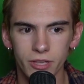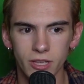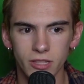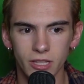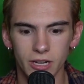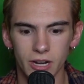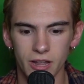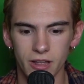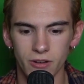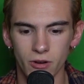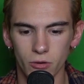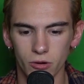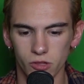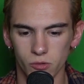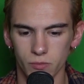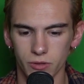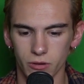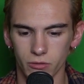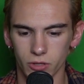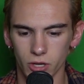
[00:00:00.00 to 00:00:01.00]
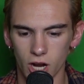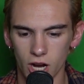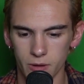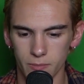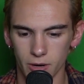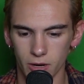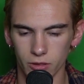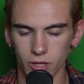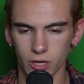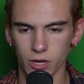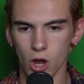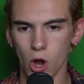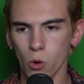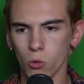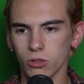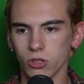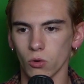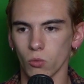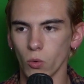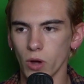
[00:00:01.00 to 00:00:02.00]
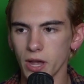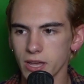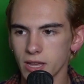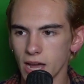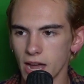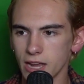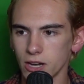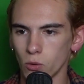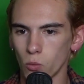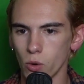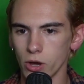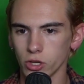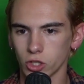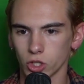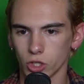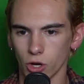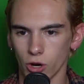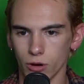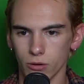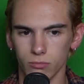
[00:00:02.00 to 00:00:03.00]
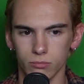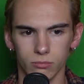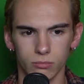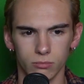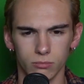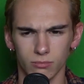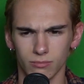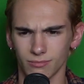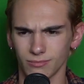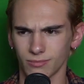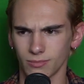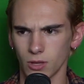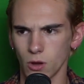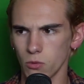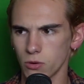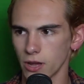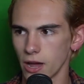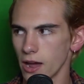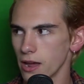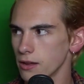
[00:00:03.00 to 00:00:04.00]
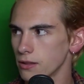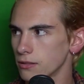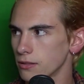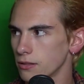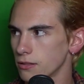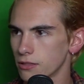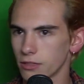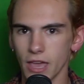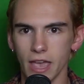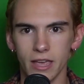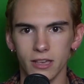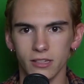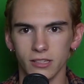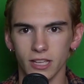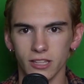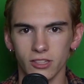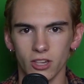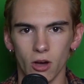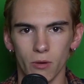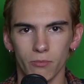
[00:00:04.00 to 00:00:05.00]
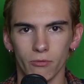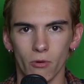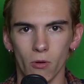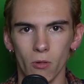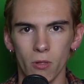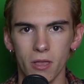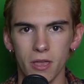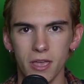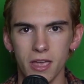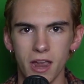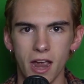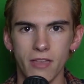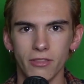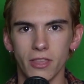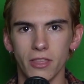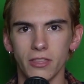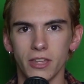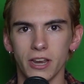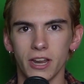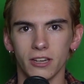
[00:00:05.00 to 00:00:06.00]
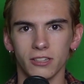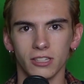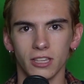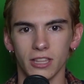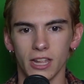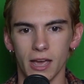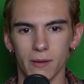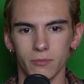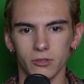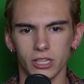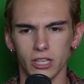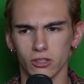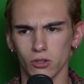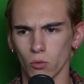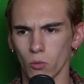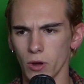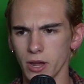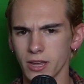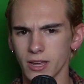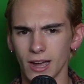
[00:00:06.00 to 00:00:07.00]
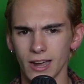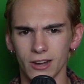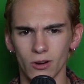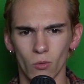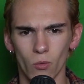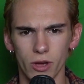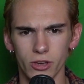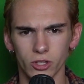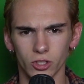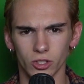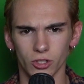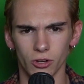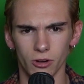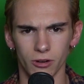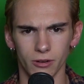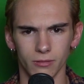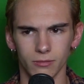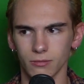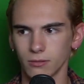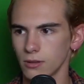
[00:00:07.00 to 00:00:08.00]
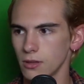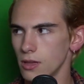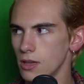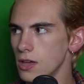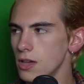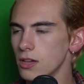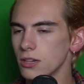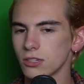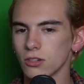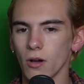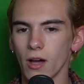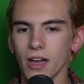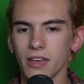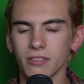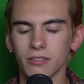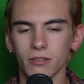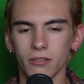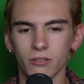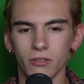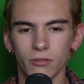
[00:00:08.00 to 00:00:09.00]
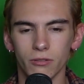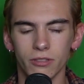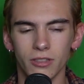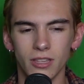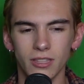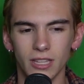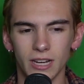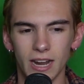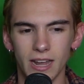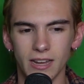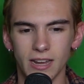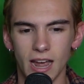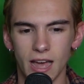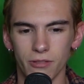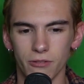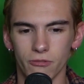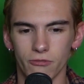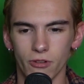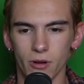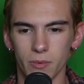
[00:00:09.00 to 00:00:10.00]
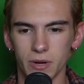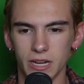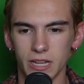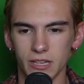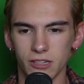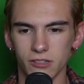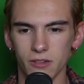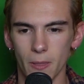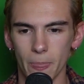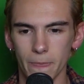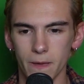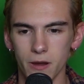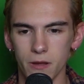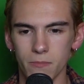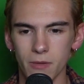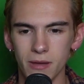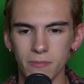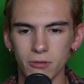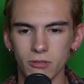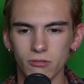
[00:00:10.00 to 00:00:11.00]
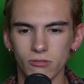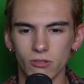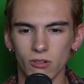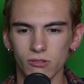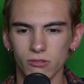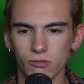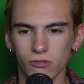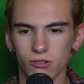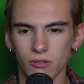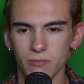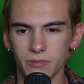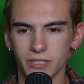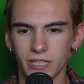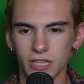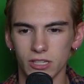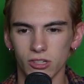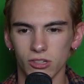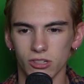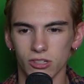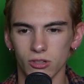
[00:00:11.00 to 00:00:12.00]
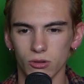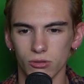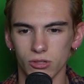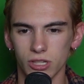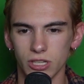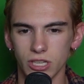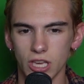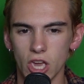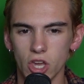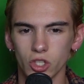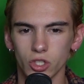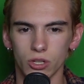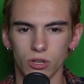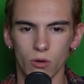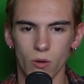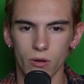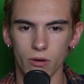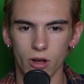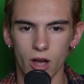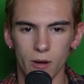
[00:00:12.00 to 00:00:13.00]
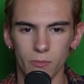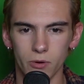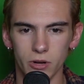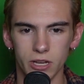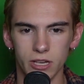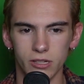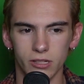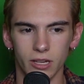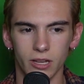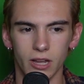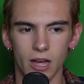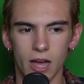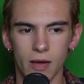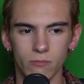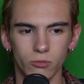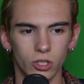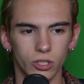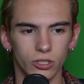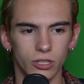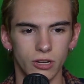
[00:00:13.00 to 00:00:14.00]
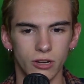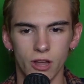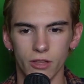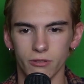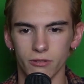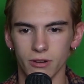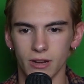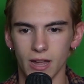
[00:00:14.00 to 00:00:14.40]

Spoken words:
thing that I noticed when they were talking about it, like, oh, it's a white guy in a white shirt. Okay, thanks, that's helpful. And then the next thing that happens, it's a white guy in a white shirt. So the thing that I gathered from it is maybe there's also some disassociation going on where he's like, I'm just another